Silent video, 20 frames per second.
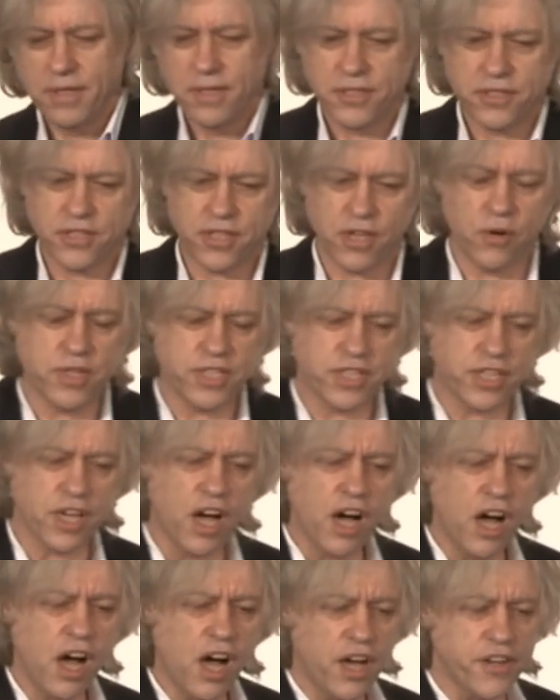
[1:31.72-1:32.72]
So it's
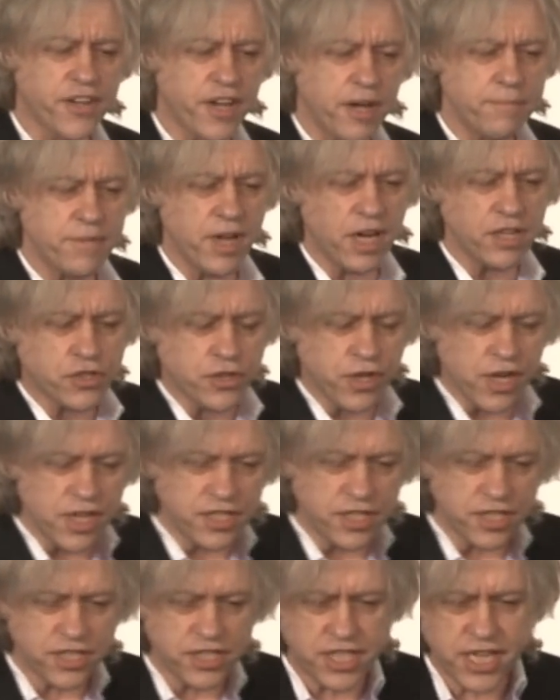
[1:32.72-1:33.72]
odd. I'm not trying
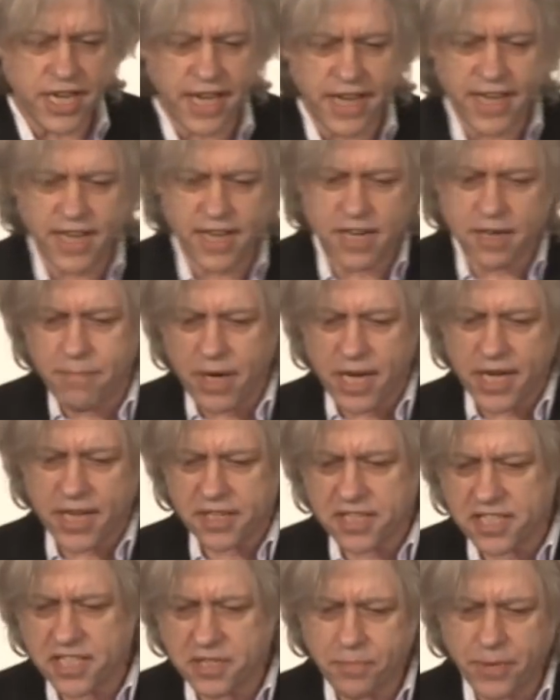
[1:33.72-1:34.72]
to tailor my
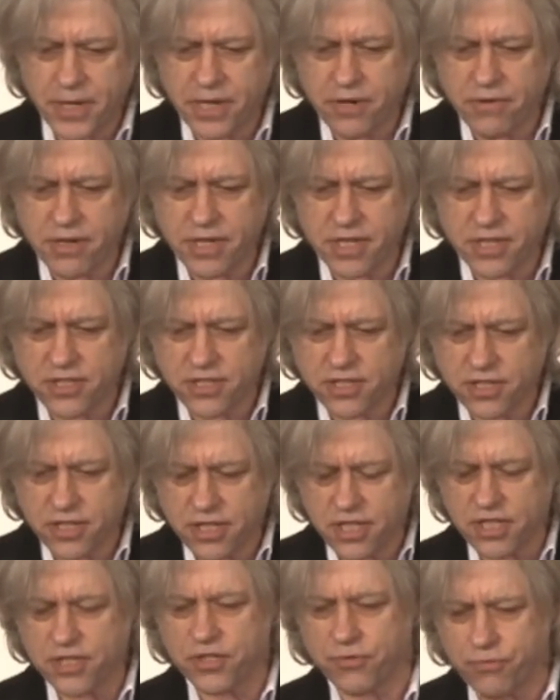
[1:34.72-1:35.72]
experience to
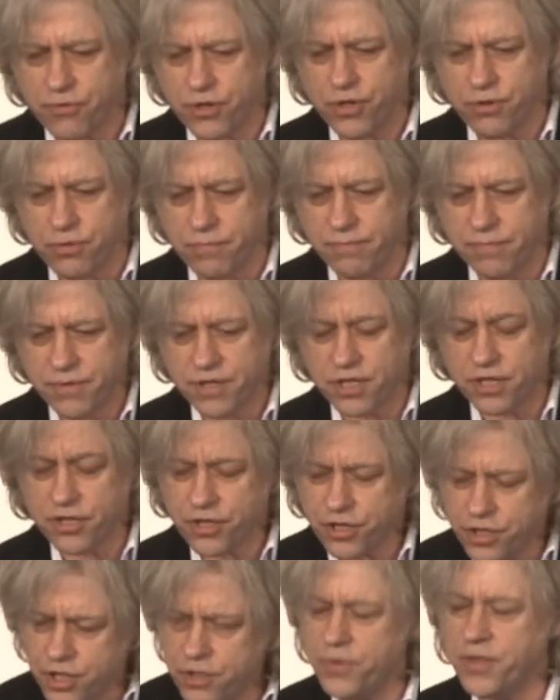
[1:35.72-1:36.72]
this room. The
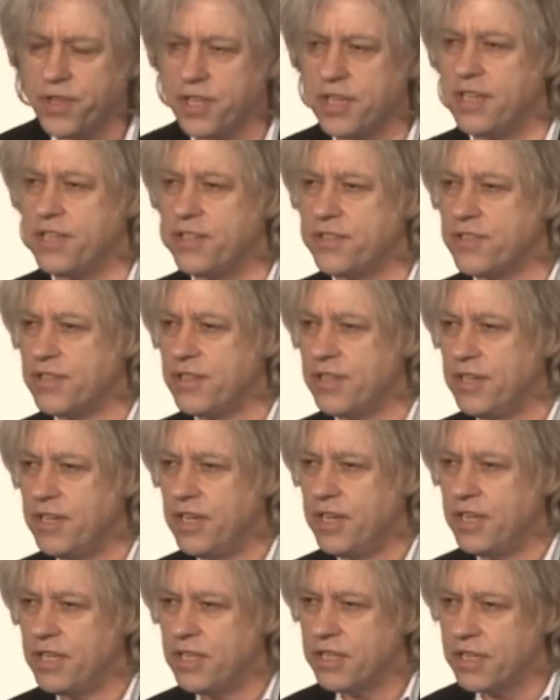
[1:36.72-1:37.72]
truth is,
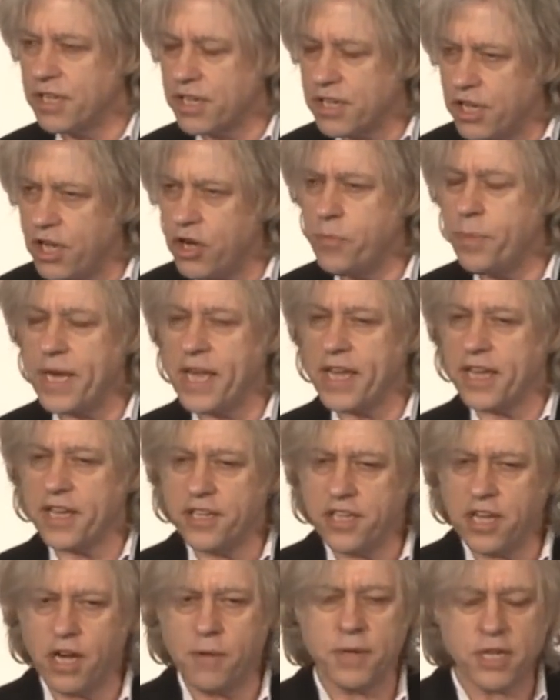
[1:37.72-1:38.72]
the global
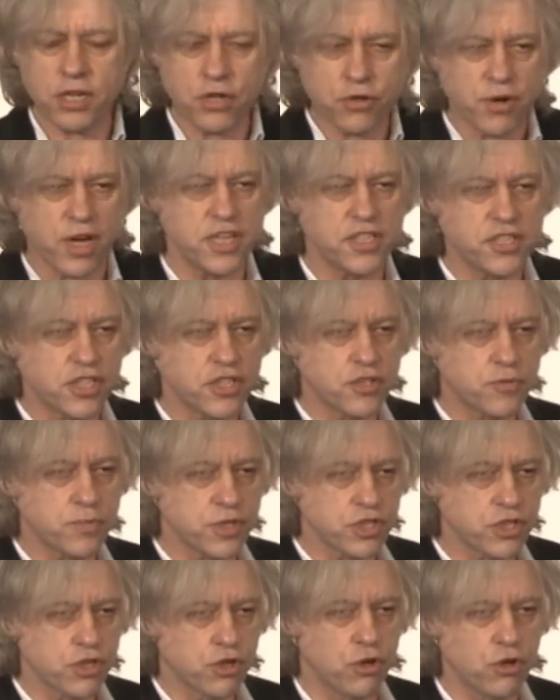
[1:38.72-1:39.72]
economic crisis
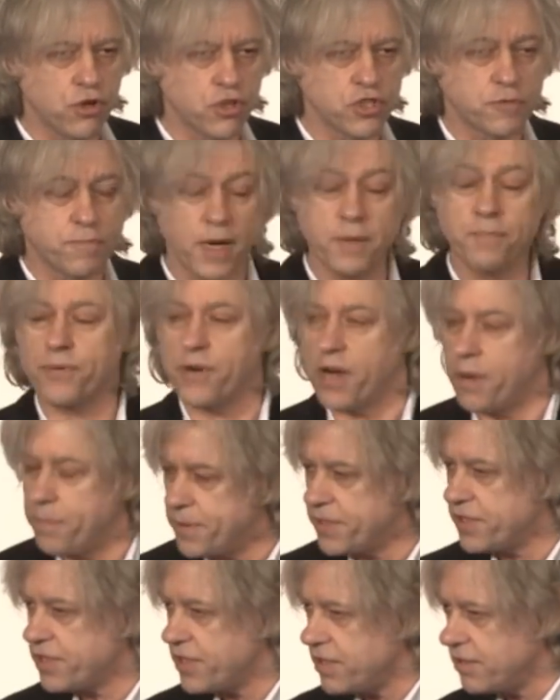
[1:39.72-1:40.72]
was caused by
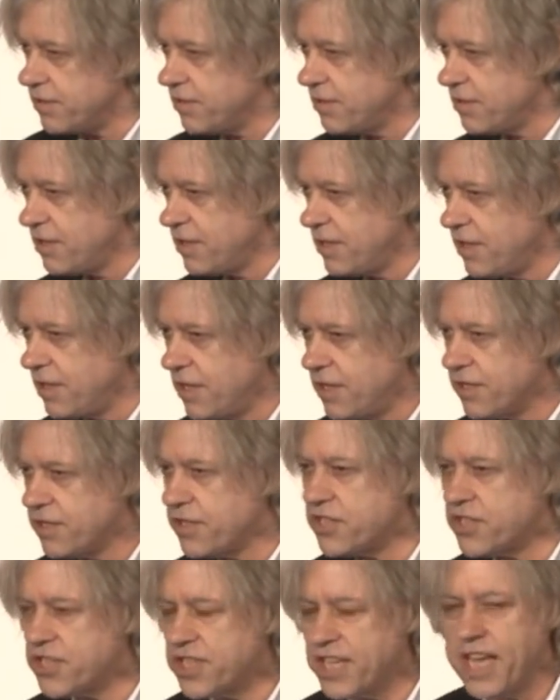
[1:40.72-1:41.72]
property.
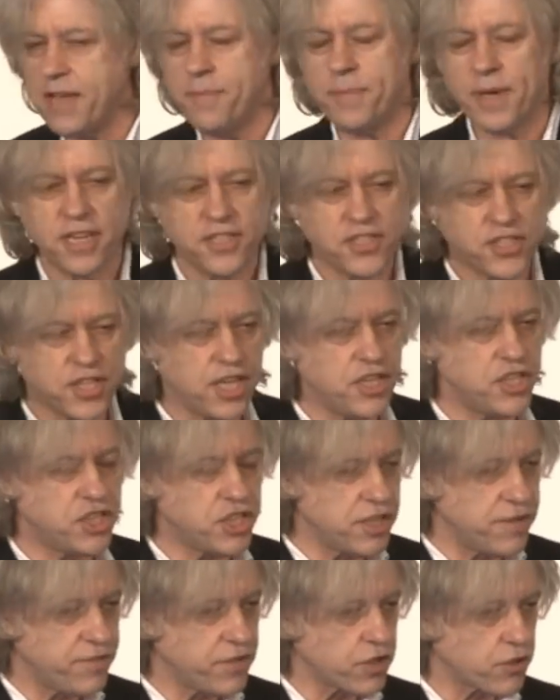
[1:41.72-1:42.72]
The
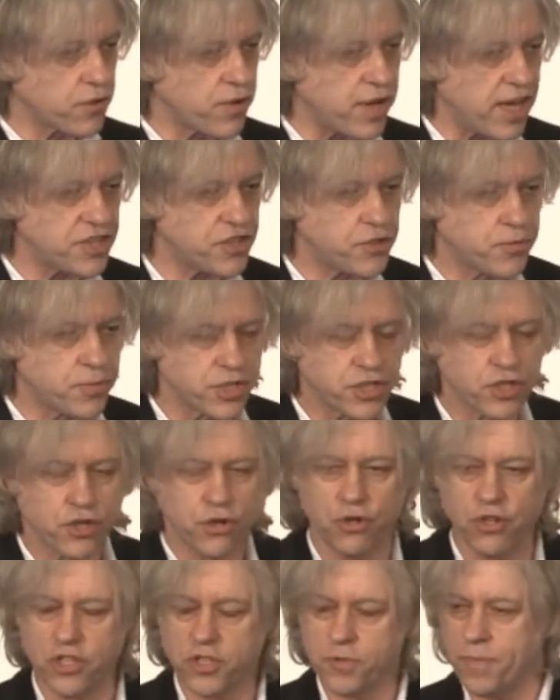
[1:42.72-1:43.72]
stabilization of the crash was
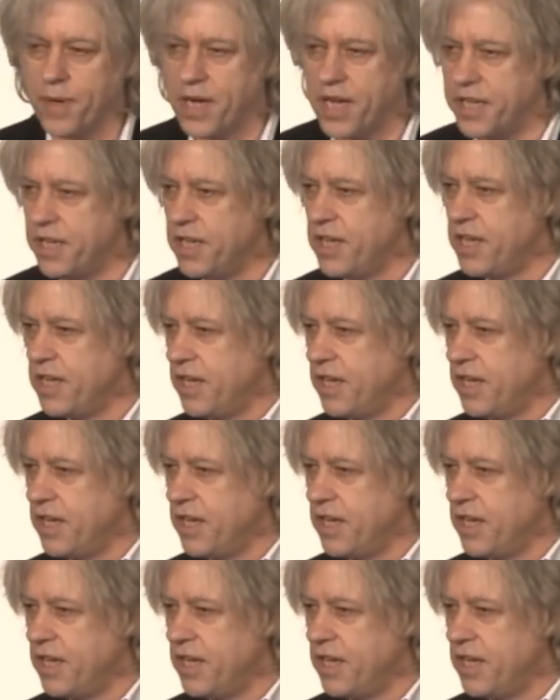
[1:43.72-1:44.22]
caused by